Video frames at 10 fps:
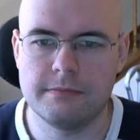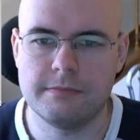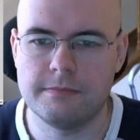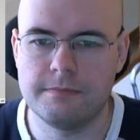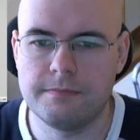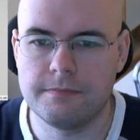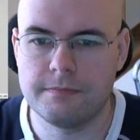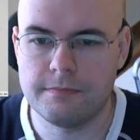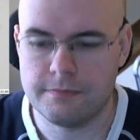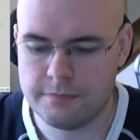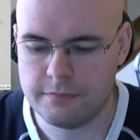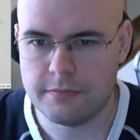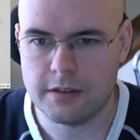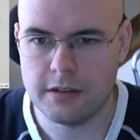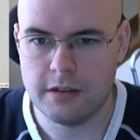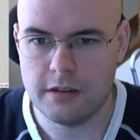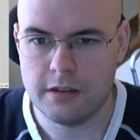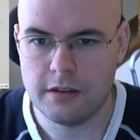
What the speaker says: Nobody speaks.